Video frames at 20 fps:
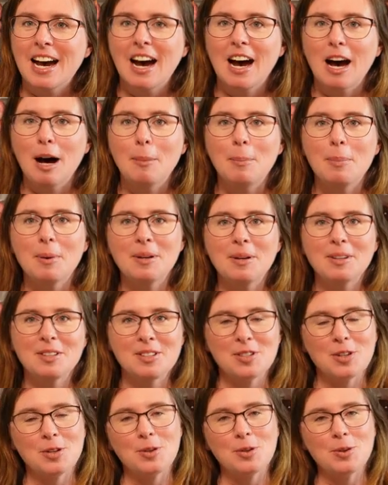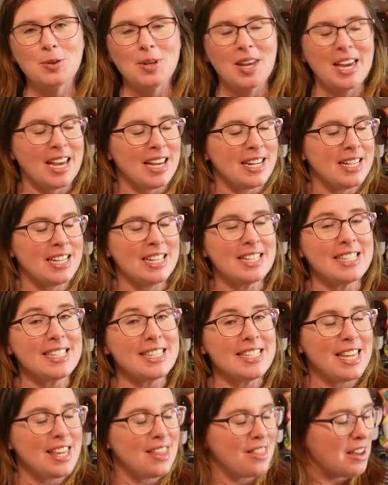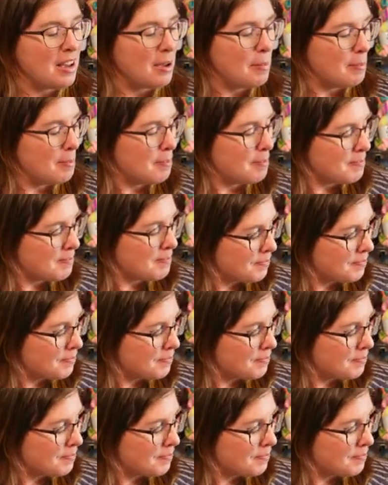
up so you can see them.